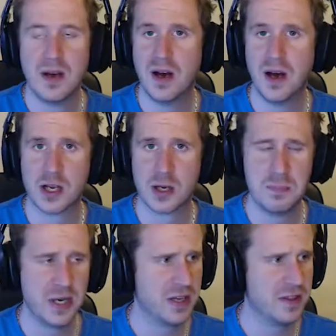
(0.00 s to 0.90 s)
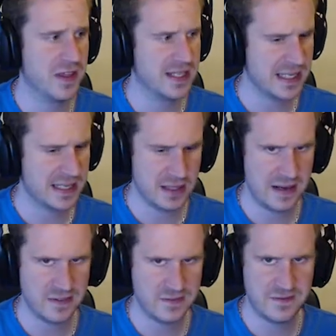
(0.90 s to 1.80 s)
uh, I can burn things and I
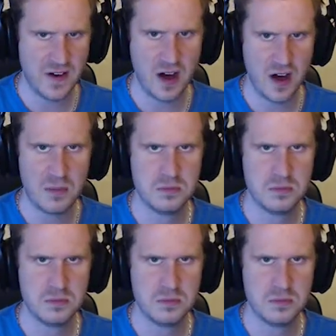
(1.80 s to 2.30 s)
have a farm